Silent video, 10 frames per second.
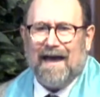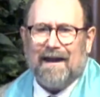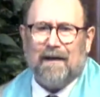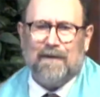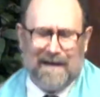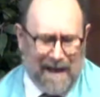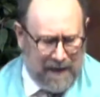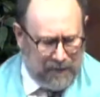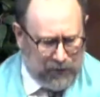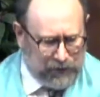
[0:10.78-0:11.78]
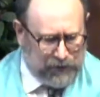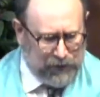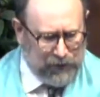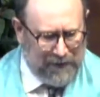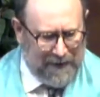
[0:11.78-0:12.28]
I been able
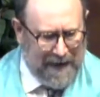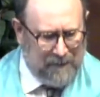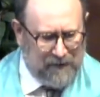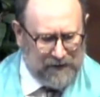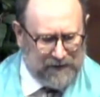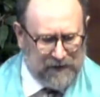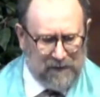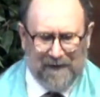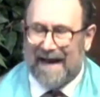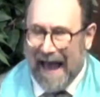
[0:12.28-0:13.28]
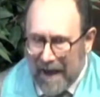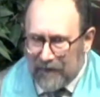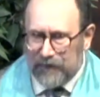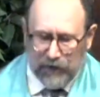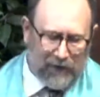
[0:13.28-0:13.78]
to name this sermon
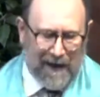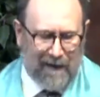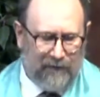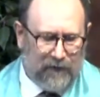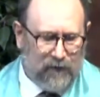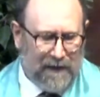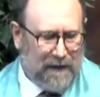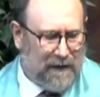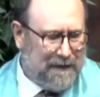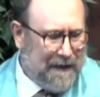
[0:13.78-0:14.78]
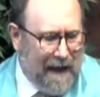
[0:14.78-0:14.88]
after having written it,